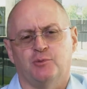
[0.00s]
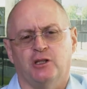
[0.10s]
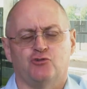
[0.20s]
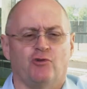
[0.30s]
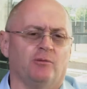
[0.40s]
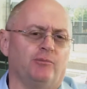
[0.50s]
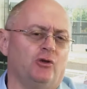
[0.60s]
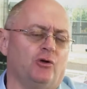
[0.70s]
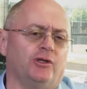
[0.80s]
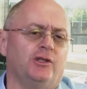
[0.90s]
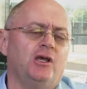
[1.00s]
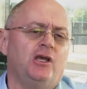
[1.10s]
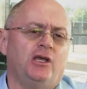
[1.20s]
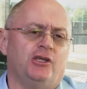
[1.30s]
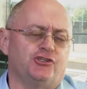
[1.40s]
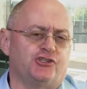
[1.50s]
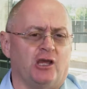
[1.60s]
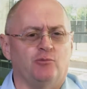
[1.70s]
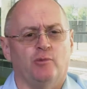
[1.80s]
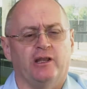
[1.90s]
but he's run behind his
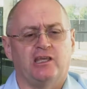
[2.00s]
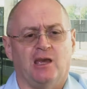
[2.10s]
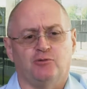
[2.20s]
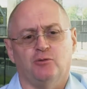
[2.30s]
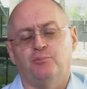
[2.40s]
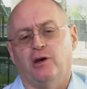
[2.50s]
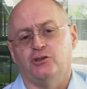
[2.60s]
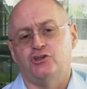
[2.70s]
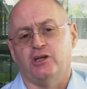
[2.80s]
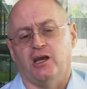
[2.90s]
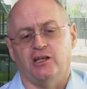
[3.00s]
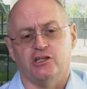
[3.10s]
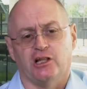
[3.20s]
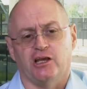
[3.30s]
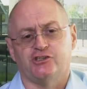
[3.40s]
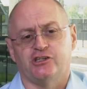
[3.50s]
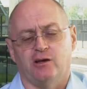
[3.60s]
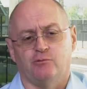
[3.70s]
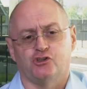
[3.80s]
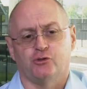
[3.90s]
stablemate Captain Punch uh, at his last
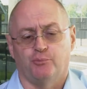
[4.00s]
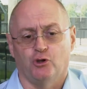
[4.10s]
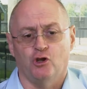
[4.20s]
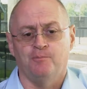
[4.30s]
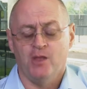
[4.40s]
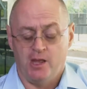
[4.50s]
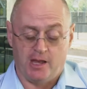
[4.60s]
start was superb.